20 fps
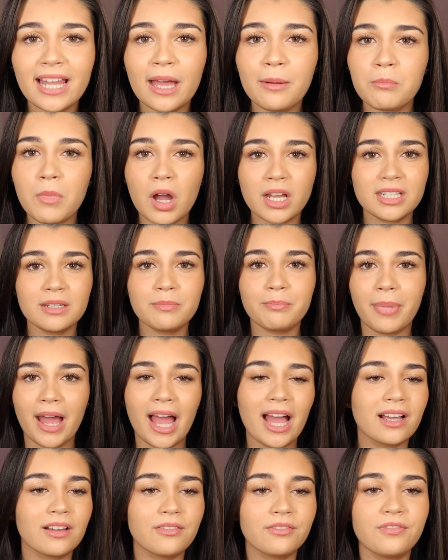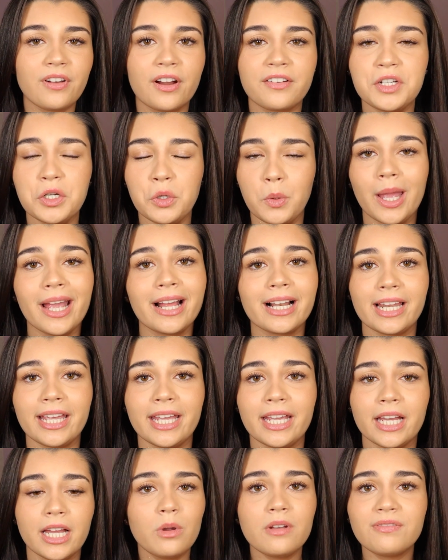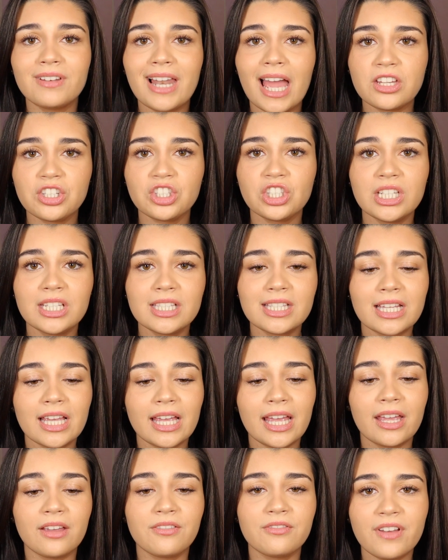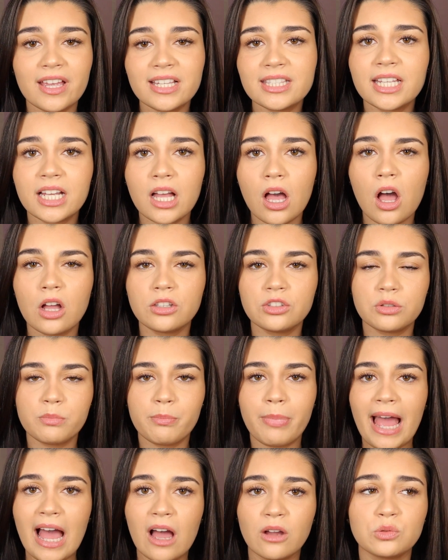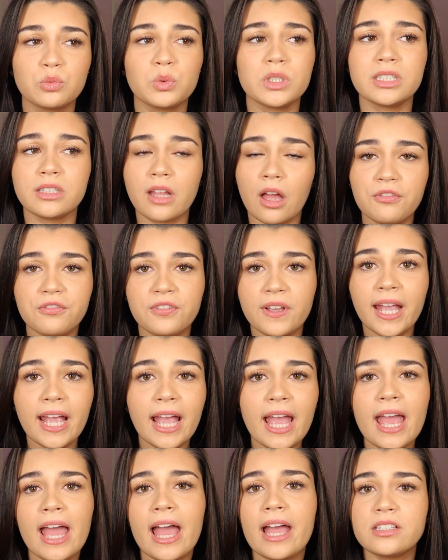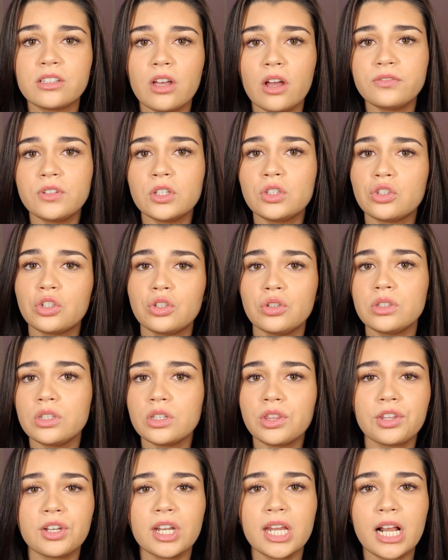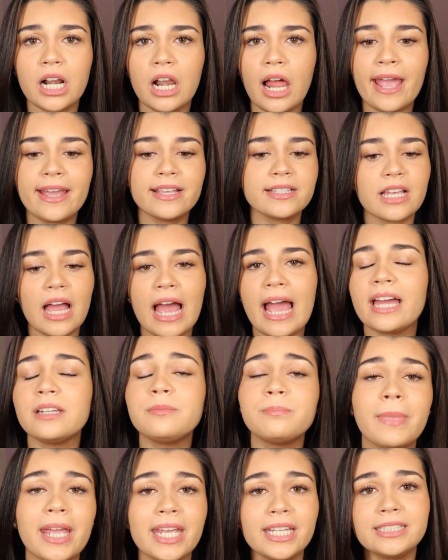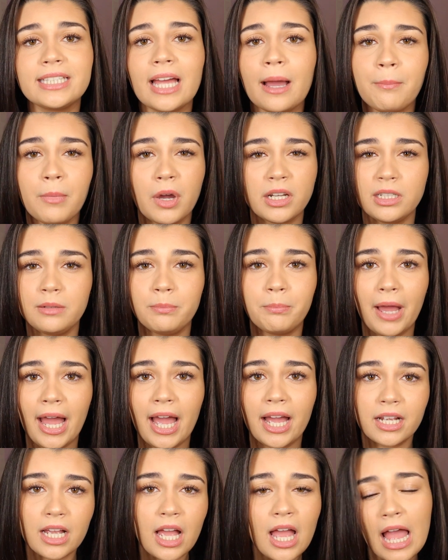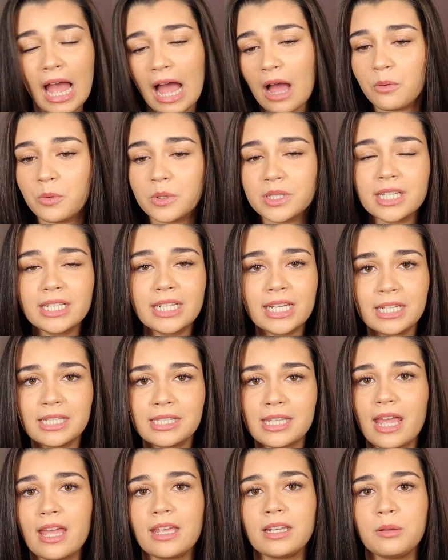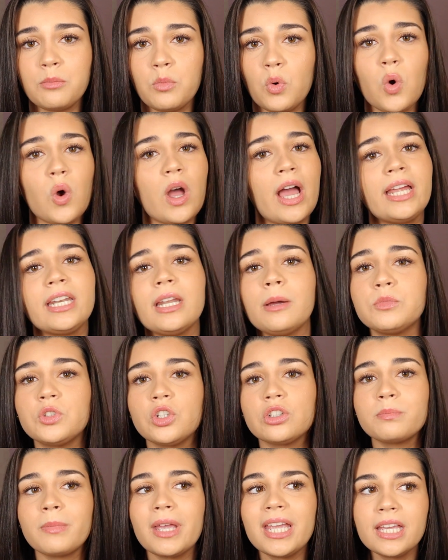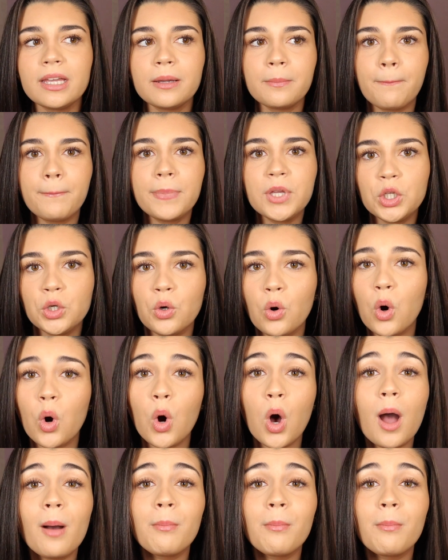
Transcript: that money back very quickly. With lashes, investing £100 was nothing, as after 2 to 3 clients I had made that money back. I wasn't in debt anymore and I'm just making pure